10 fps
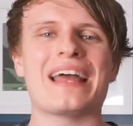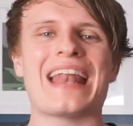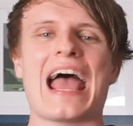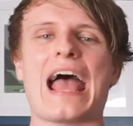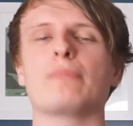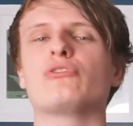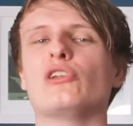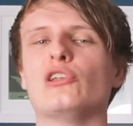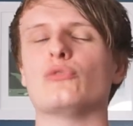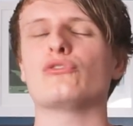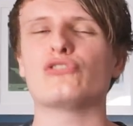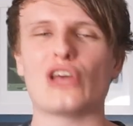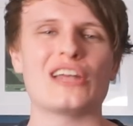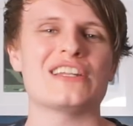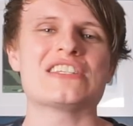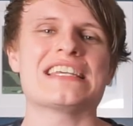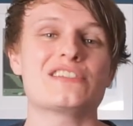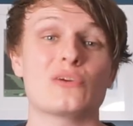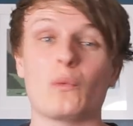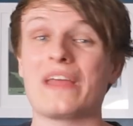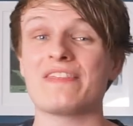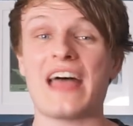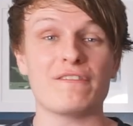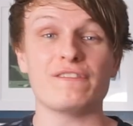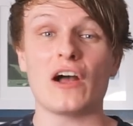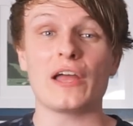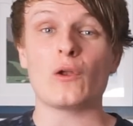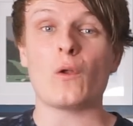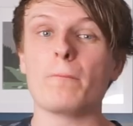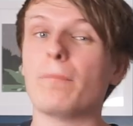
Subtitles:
an absolute certainty to win that final,